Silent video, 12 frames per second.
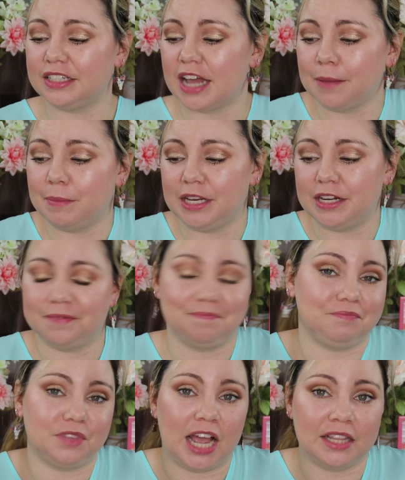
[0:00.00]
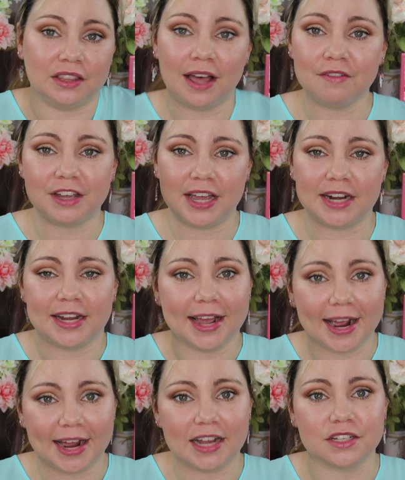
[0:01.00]
I mean, I love it. And it
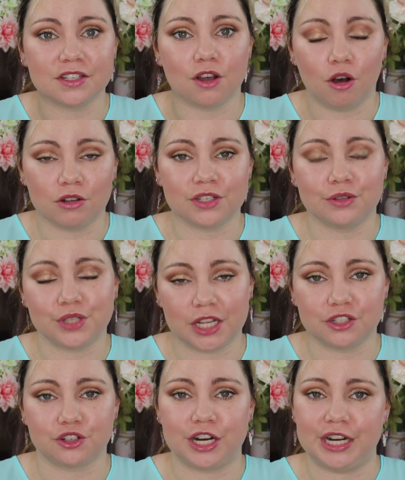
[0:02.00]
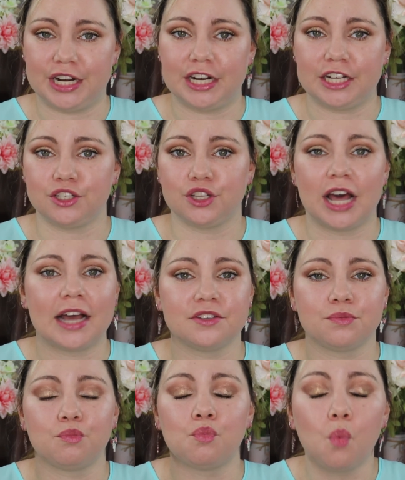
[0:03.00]
has also sunscreen in it, so that
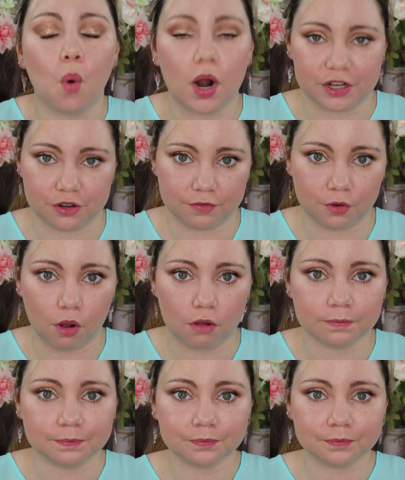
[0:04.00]
is wonderful.